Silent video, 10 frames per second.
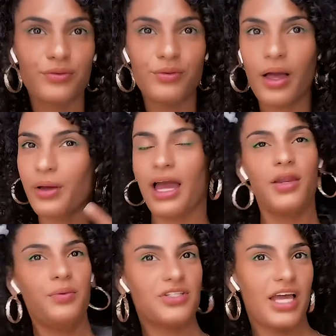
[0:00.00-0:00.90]
I kind
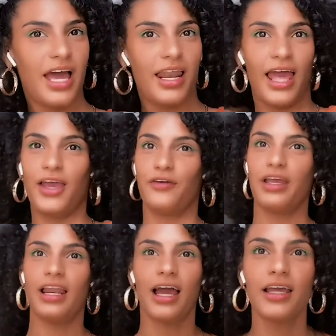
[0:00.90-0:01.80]
of wish I had like
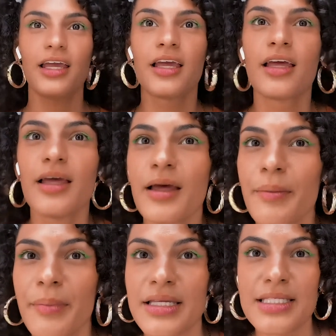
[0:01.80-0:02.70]
green eye
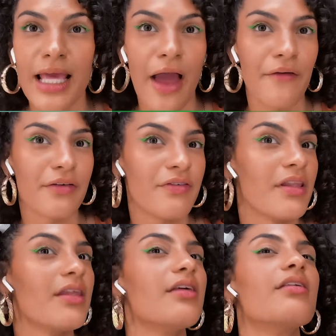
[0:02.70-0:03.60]
mascara for
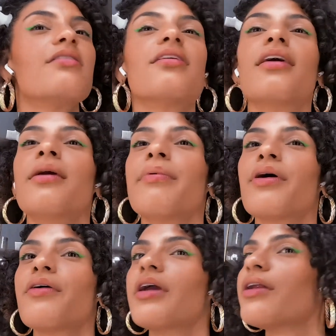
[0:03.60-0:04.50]
this to keep it
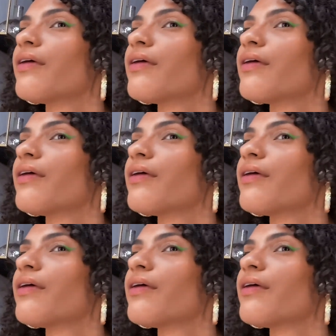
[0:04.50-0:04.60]
green,